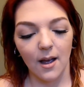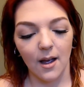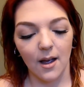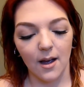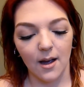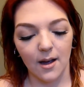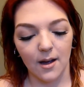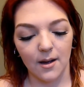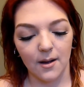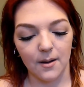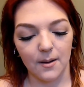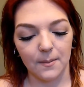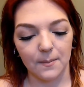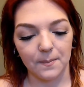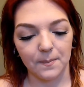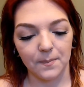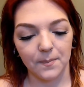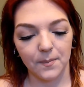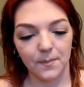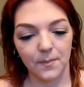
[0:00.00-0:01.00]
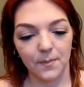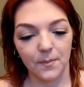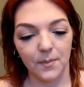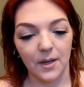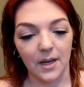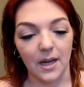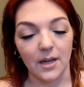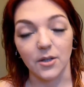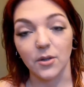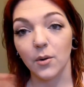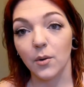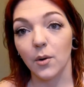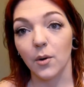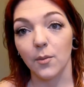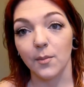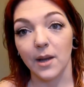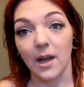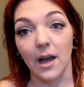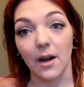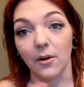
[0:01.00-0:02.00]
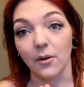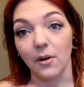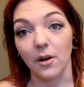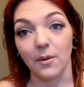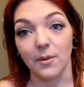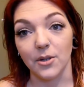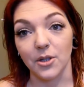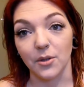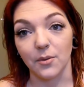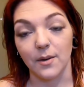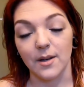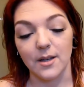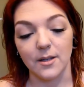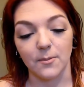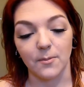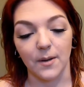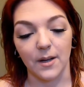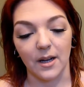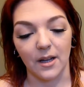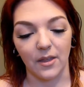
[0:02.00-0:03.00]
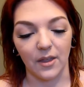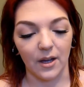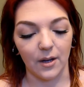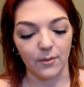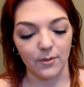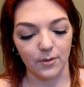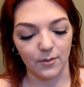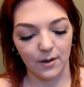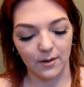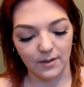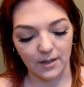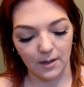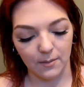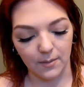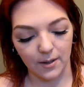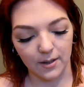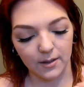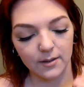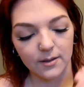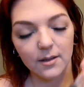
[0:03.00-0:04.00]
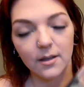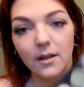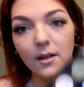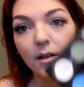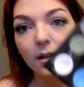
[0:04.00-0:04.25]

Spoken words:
But yeah, don't quote me. I don't know how much it was, but I think it was around $10.